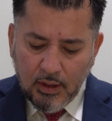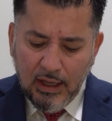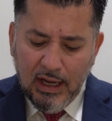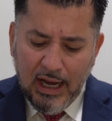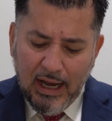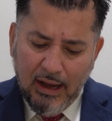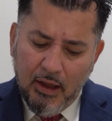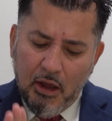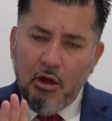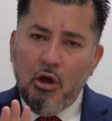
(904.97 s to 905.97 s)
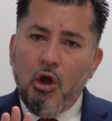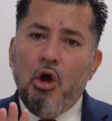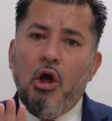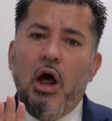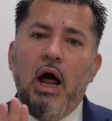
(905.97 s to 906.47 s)
uh,
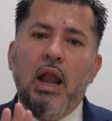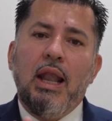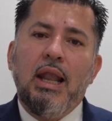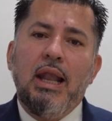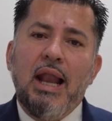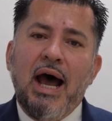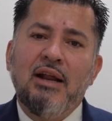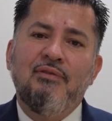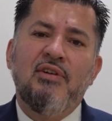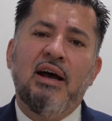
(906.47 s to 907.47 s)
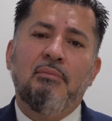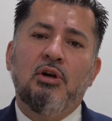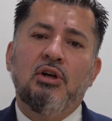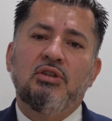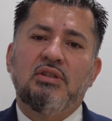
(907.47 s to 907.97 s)
a lot of
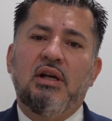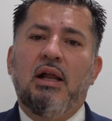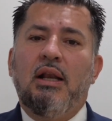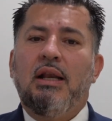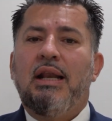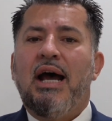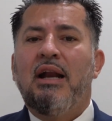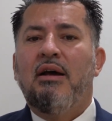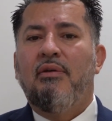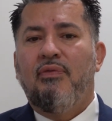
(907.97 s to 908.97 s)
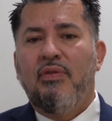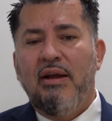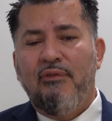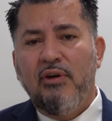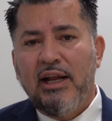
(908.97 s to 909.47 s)
numbers, a lot of
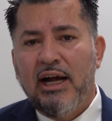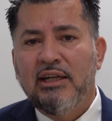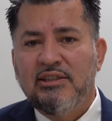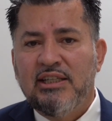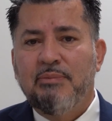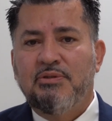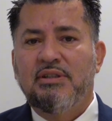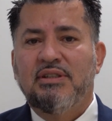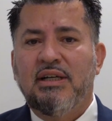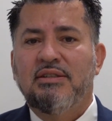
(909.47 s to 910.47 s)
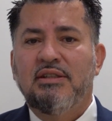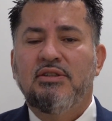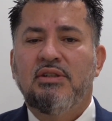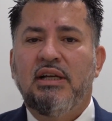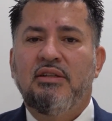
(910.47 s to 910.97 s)
different concepts discussed in
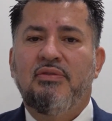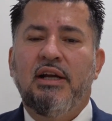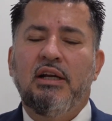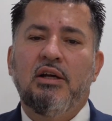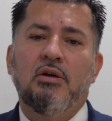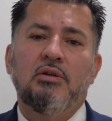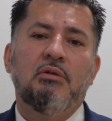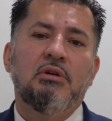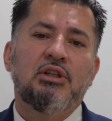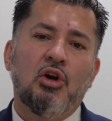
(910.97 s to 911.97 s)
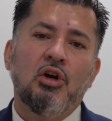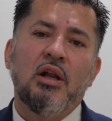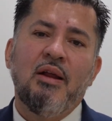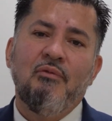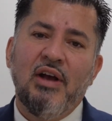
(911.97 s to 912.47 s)
today's video. The return
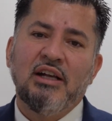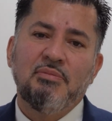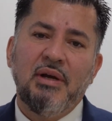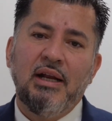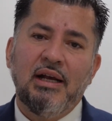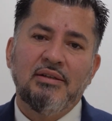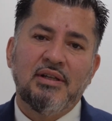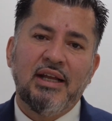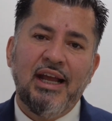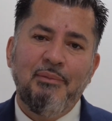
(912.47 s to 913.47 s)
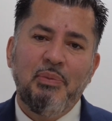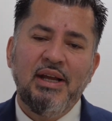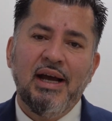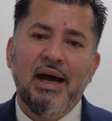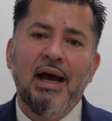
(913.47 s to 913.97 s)
on investment as the
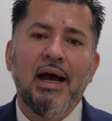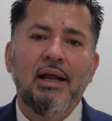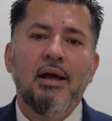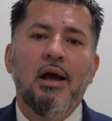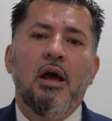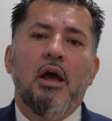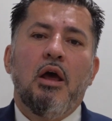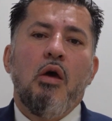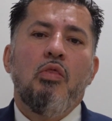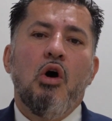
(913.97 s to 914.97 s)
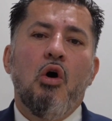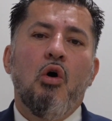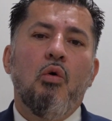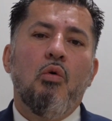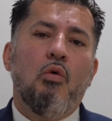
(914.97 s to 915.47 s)
KPI,
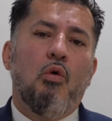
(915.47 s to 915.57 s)
though.